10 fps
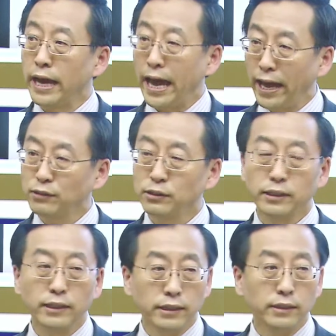actually
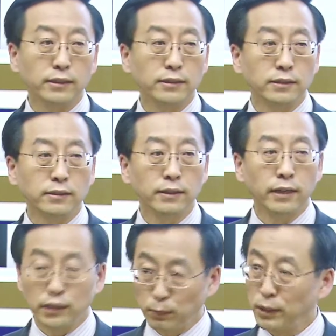is
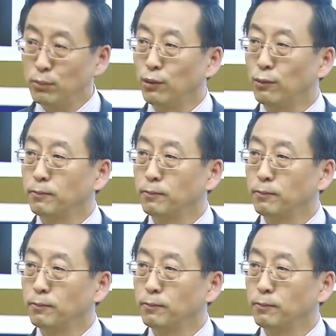its people.